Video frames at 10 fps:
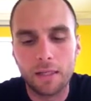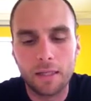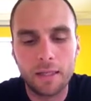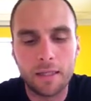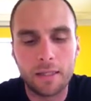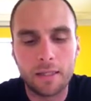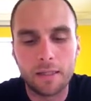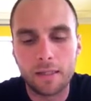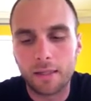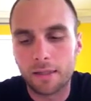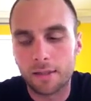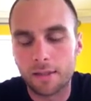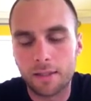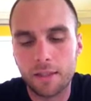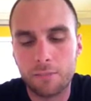in
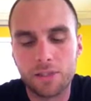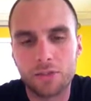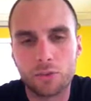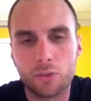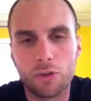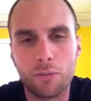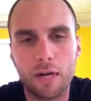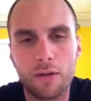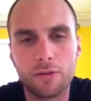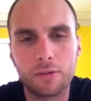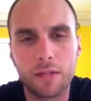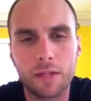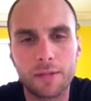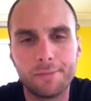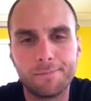the business world about
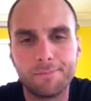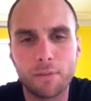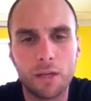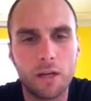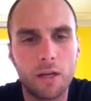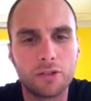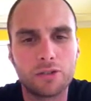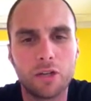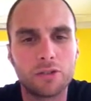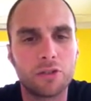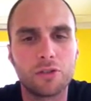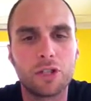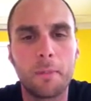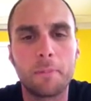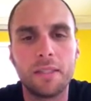a certain
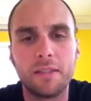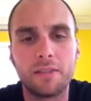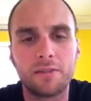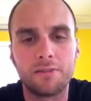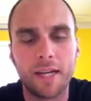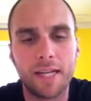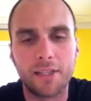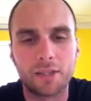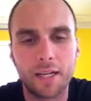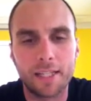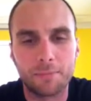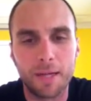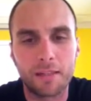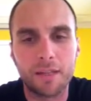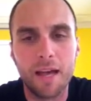company's financial
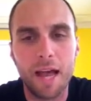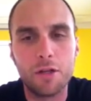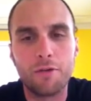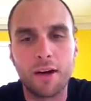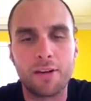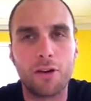aspects, and you find an